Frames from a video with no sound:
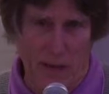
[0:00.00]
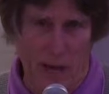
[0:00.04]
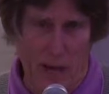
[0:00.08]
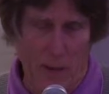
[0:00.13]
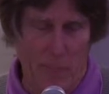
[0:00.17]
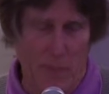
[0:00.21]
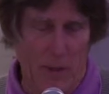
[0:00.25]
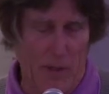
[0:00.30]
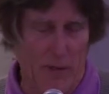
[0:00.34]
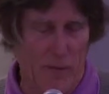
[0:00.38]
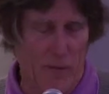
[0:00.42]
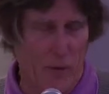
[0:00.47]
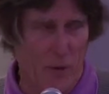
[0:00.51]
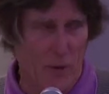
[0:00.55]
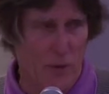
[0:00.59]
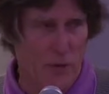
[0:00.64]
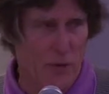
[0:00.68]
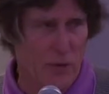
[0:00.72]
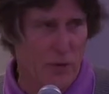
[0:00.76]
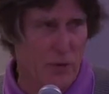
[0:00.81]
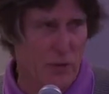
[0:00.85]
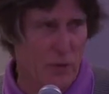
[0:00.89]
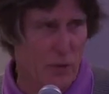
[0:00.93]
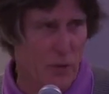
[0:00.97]
How many of those
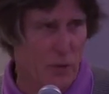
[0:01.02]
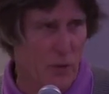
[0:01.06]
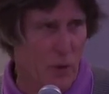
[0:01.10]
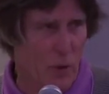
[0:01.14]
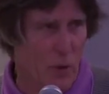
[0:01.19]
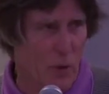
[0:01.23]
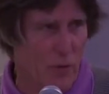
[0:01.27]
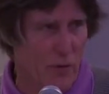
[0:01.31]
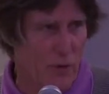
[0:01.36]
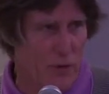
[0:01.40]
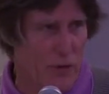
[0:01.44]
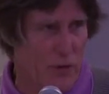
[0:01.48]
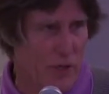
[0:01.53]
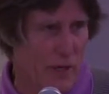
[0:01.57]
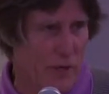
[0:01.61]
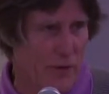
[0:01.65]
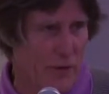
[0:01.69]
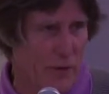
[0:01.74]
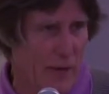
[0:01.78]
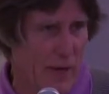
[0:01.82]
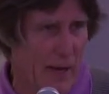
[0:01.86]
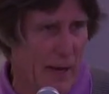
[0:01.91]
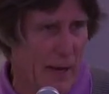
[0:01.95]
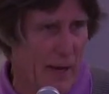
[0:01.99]
did you go over, shake
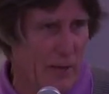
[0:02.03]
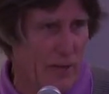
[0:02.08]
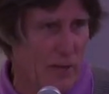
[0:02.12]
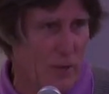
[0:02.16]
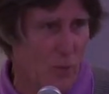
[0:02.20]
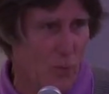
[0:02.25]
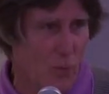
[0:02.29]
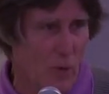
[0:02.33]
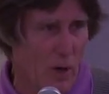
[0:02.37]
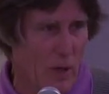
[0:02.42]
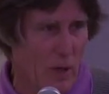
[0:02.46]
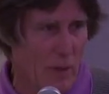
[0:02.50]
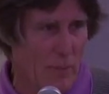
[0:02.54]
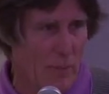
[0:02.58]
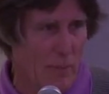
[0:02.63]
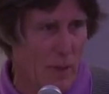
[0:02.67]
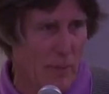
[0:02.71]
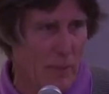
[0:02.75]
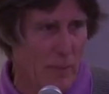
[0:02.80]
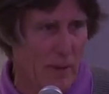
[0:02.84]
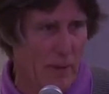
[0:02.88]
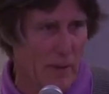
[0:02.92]
their hands, and welcome them?